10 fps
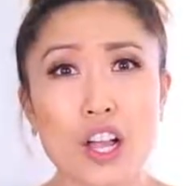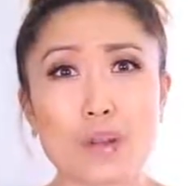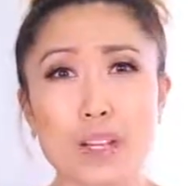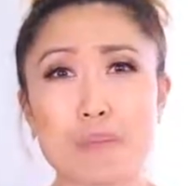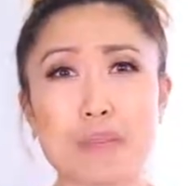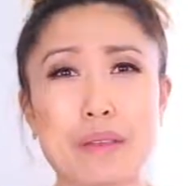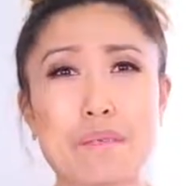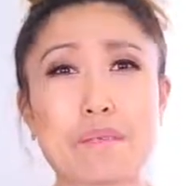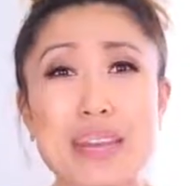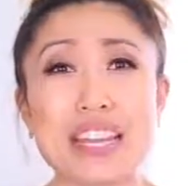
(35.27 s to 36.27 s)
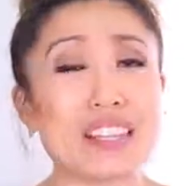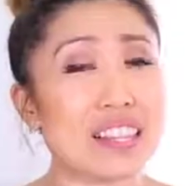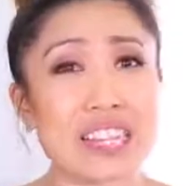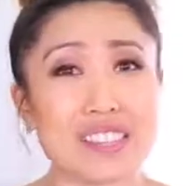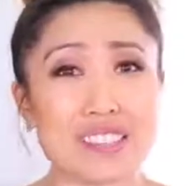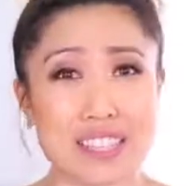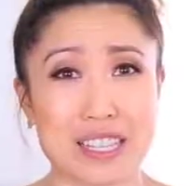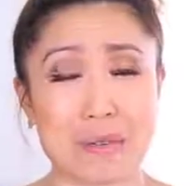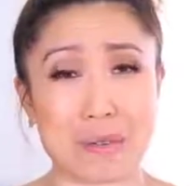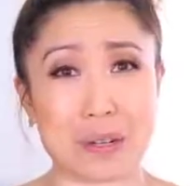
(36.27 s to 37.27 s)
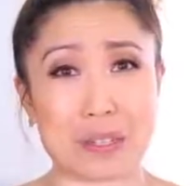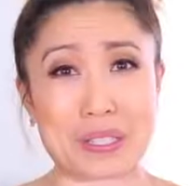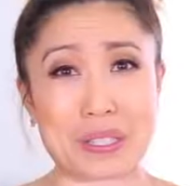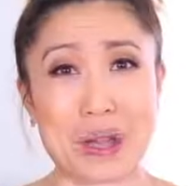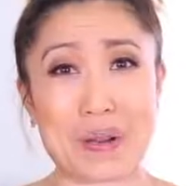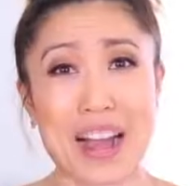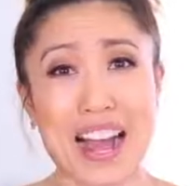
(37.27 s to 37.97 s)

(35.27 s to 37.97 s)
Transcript: who are gonna be big leaders in the world. So